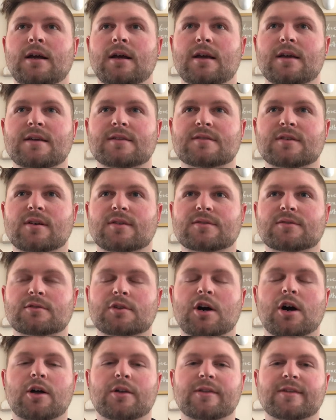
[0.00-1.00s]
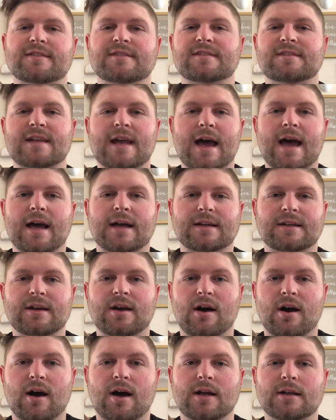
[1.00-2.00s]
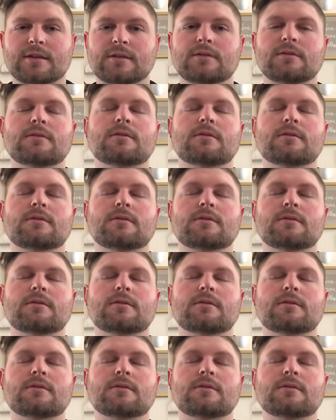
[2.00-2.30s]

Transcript: He's also called the stag god.